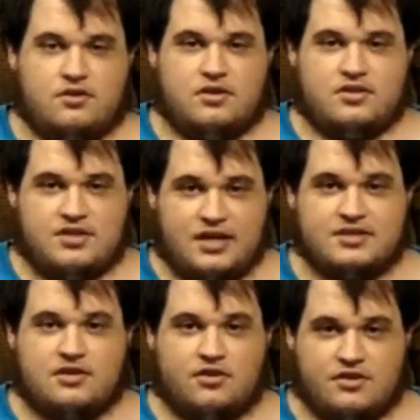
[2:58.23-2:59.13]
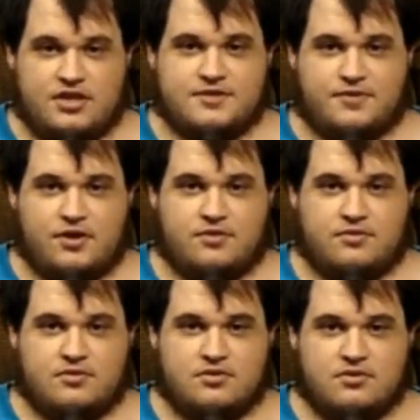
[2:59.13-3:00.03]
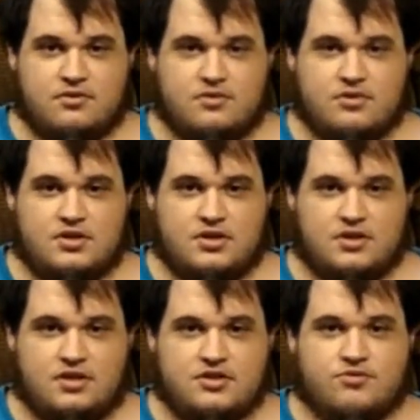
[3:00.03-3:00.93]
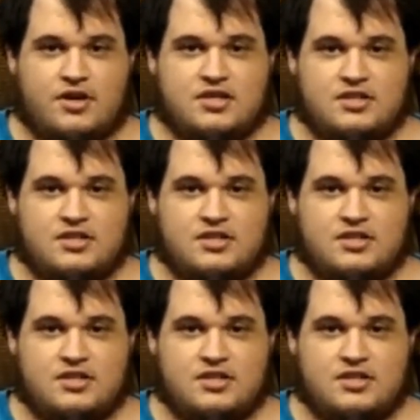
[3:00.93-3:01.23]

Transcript: the texting on this phone is quite